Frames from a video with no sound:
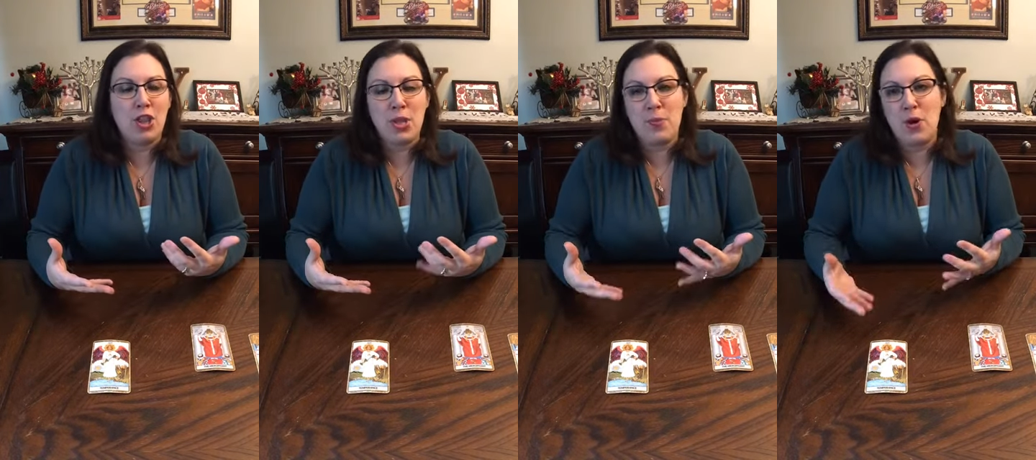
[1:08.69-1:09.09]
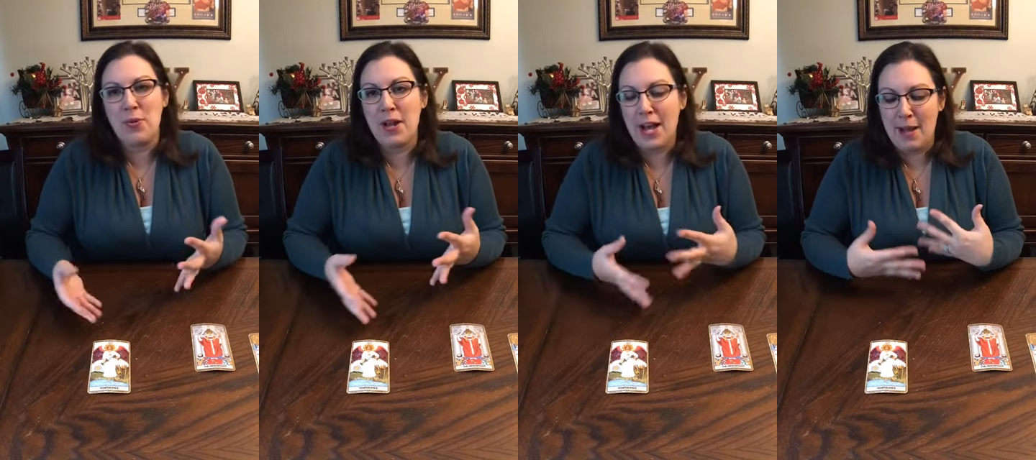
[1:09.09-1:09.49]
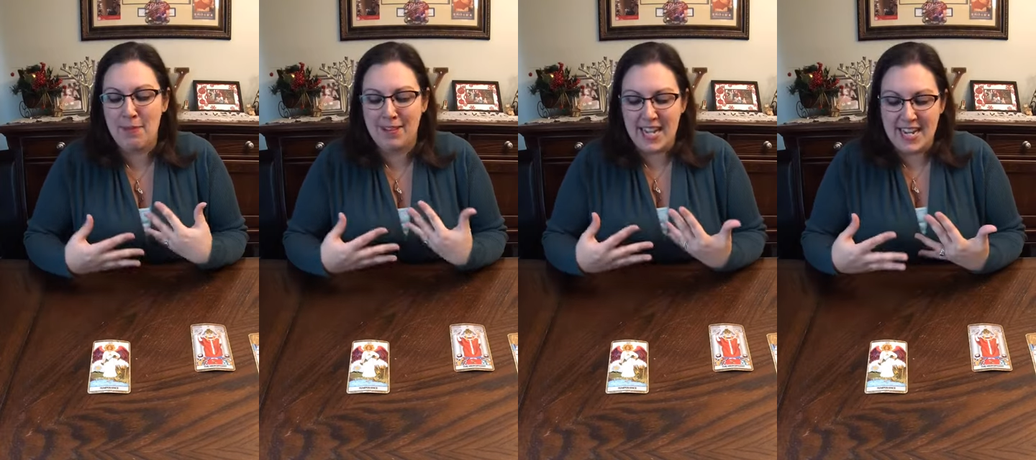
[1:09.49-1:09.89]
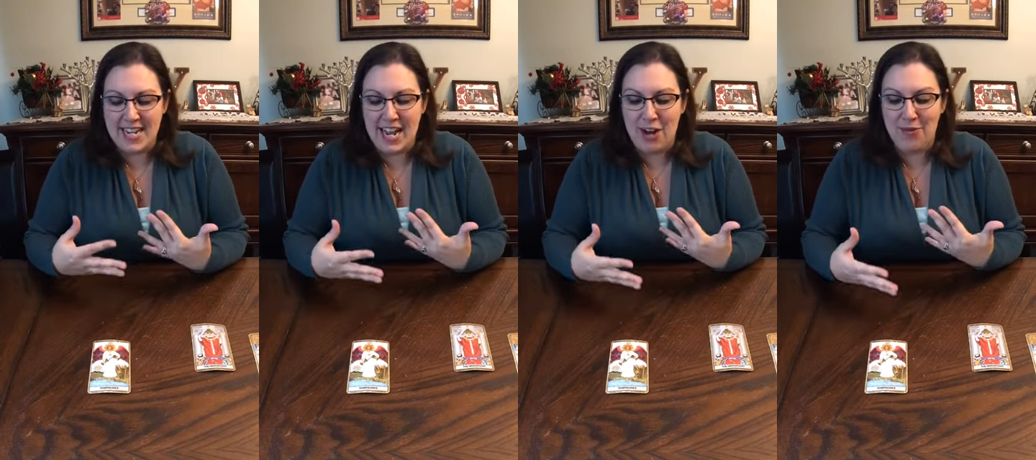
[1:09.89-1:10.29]
thrown upside
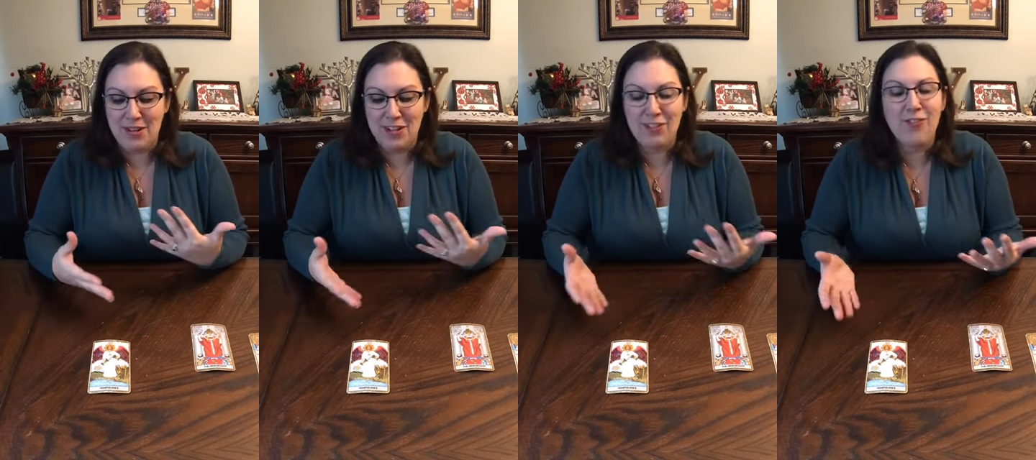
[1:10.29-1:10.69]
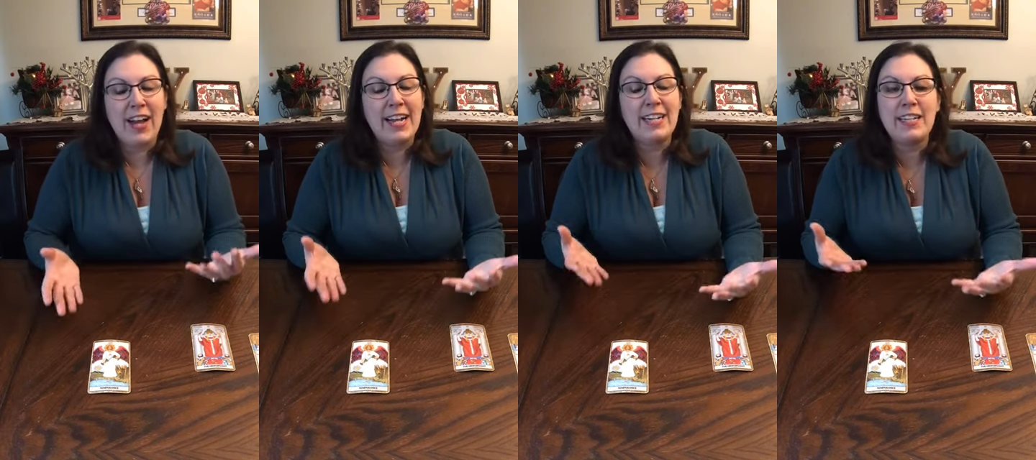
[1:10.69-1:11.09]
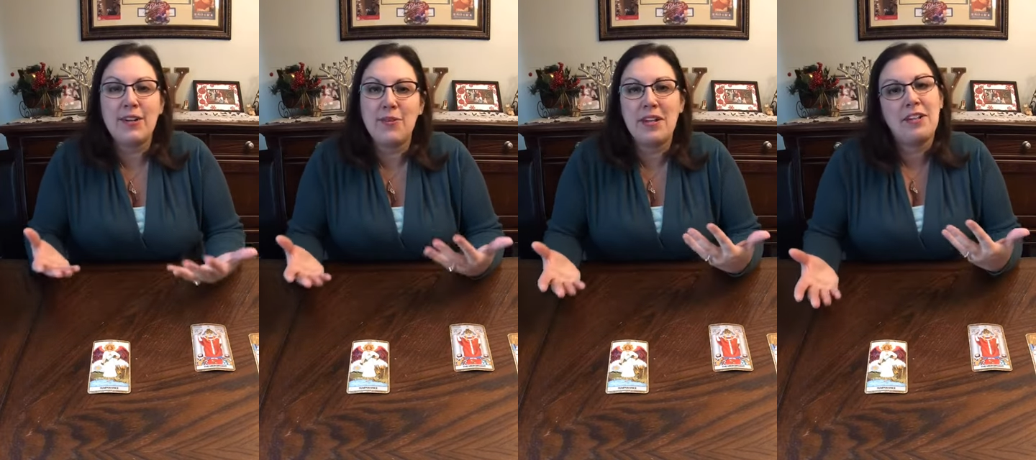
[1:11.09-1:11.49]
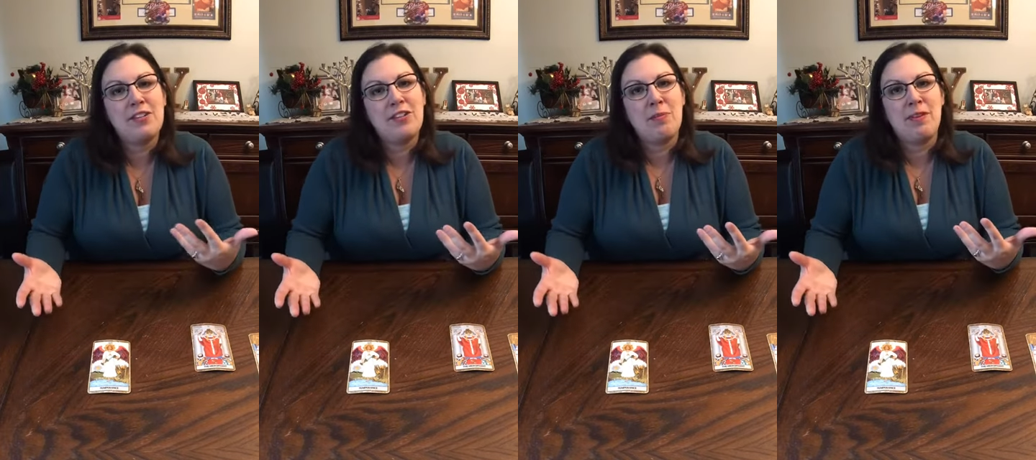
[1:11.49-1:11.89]
down is finally going
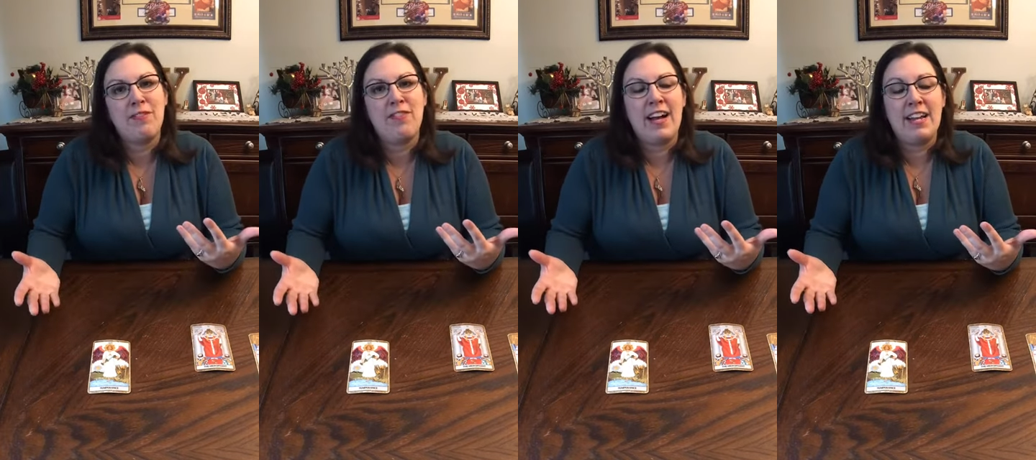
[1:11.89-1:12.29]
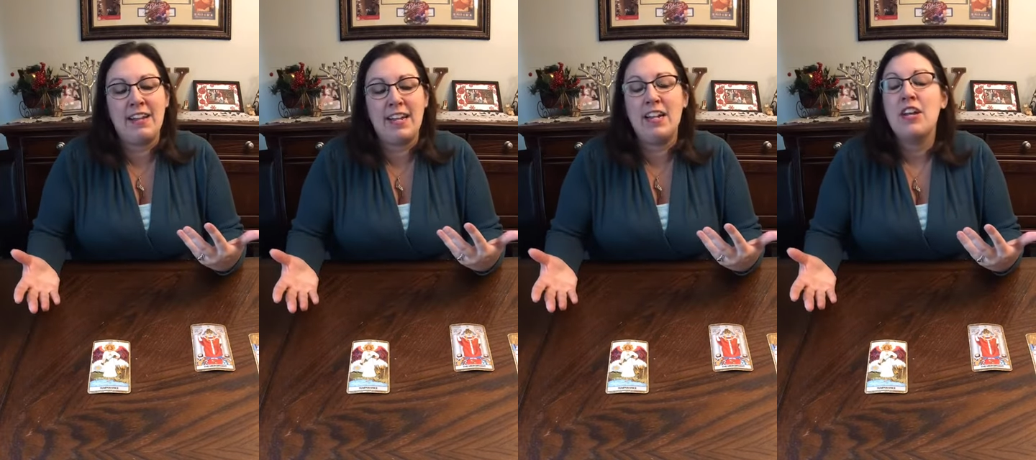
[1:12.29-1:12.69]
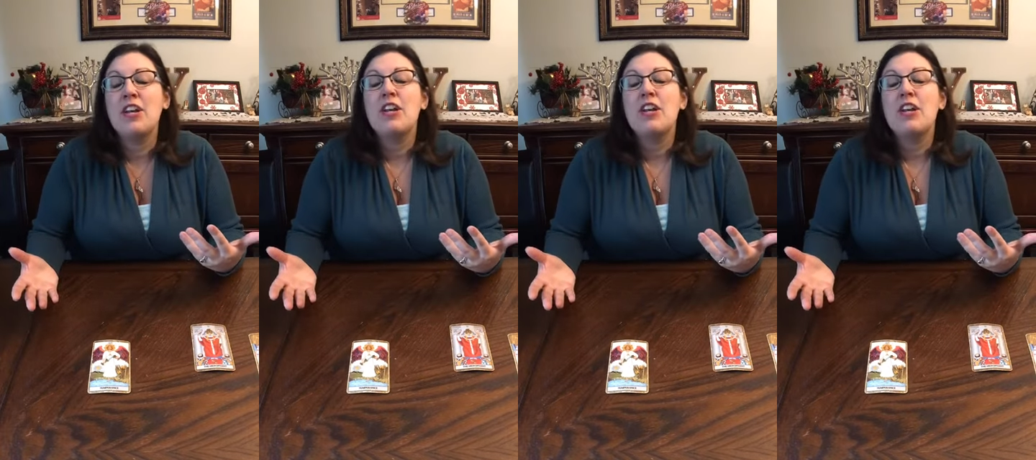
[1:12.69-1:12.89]
to be finding